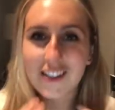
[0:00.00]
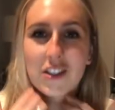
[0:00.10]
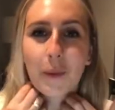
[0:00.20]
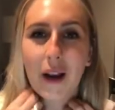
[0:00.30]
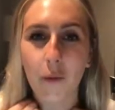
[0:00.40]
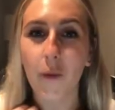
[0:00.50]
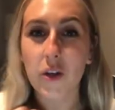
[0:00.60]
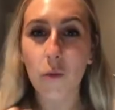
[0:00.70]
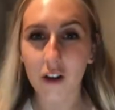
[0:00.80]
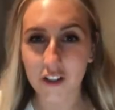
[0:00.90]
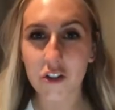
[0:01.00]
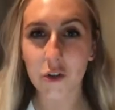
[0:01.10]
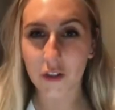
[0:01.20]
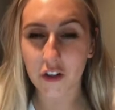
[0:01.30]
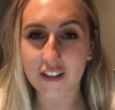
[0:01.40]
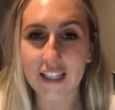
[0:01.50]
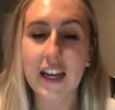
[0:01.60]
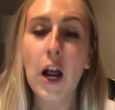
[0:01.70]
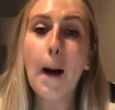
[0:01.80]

and depend on what you want to do with your site.